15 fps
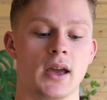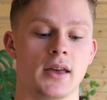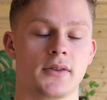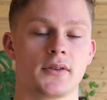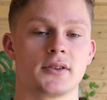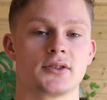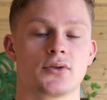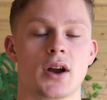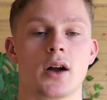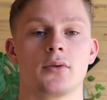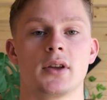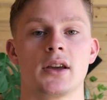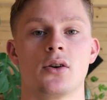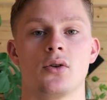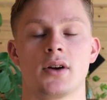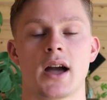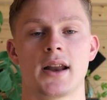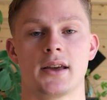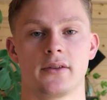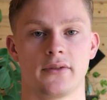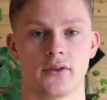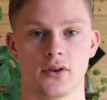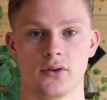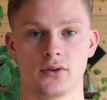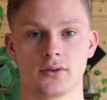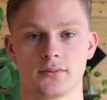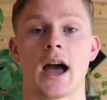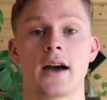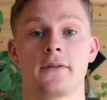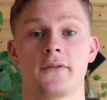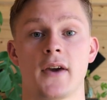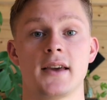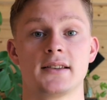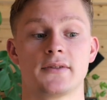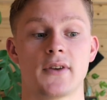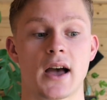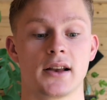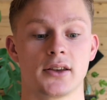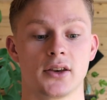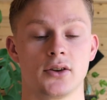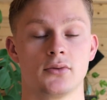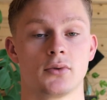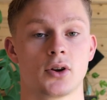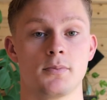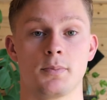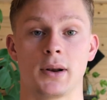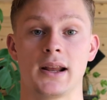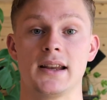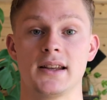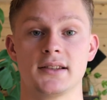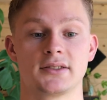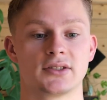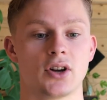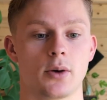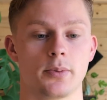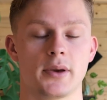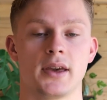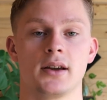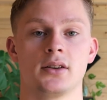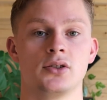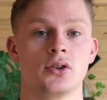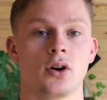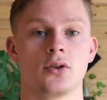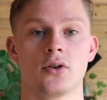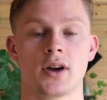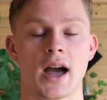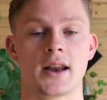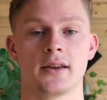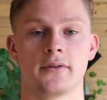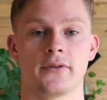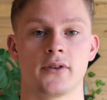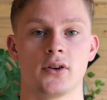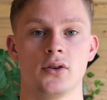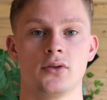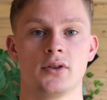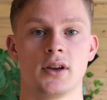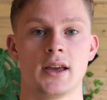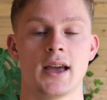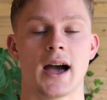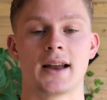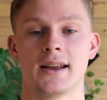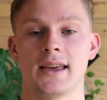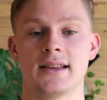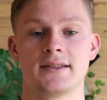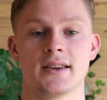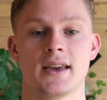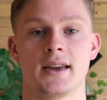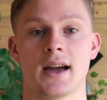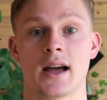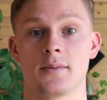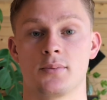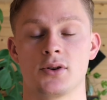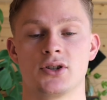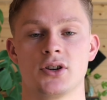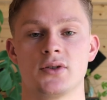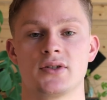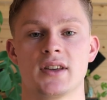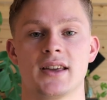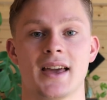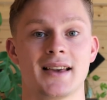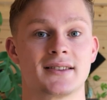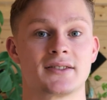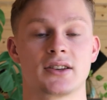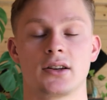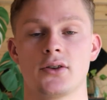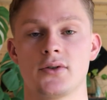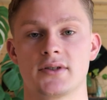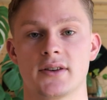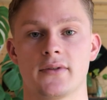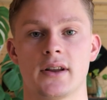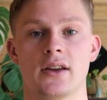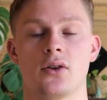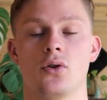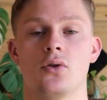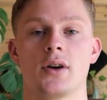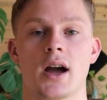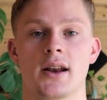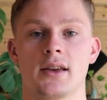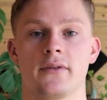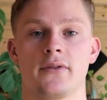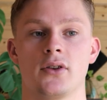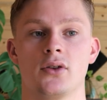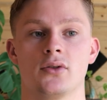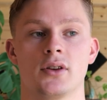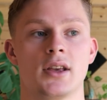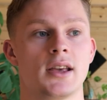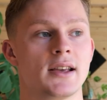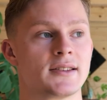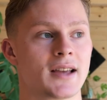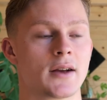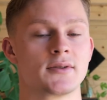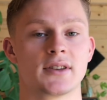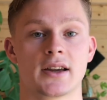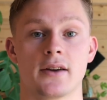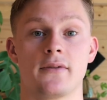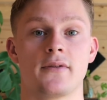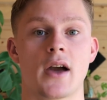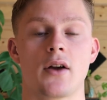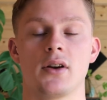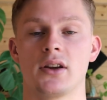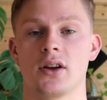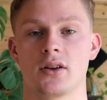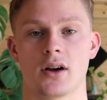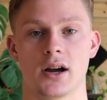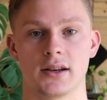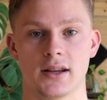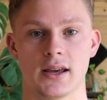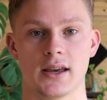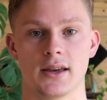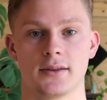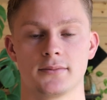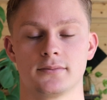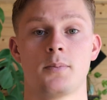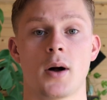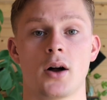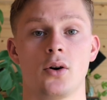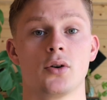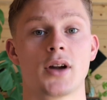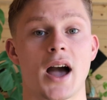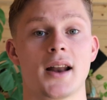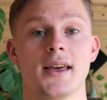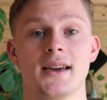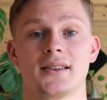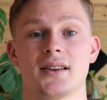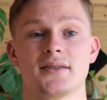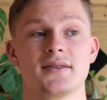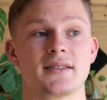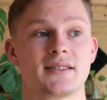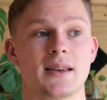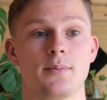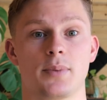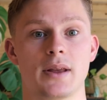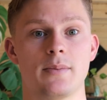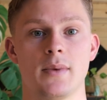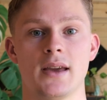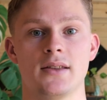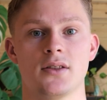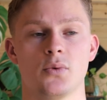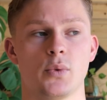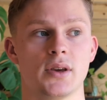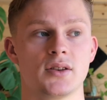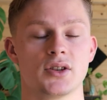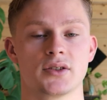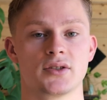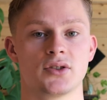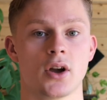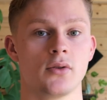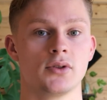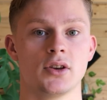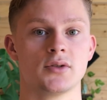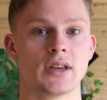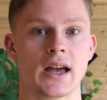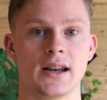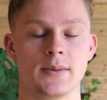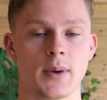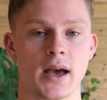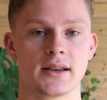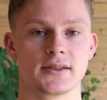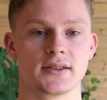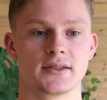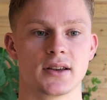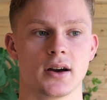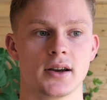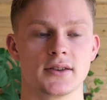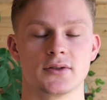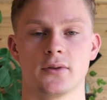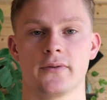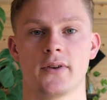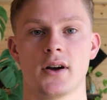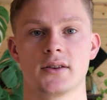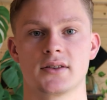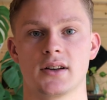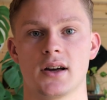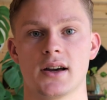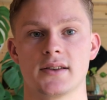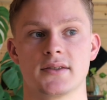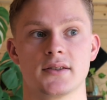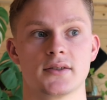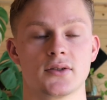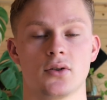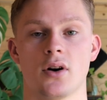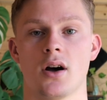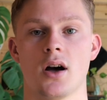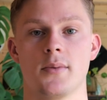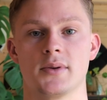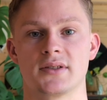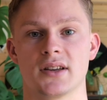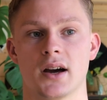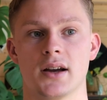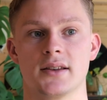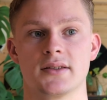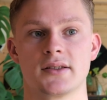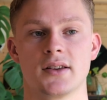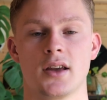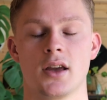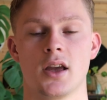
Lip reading: myth surrounding organic food. At face value, completely stopping non-organic food and eating and producing exclusively organic food sounds like a very good idea. But organic doesn't simply mean that we just don't use any pesticides or fertilizers or herbicides.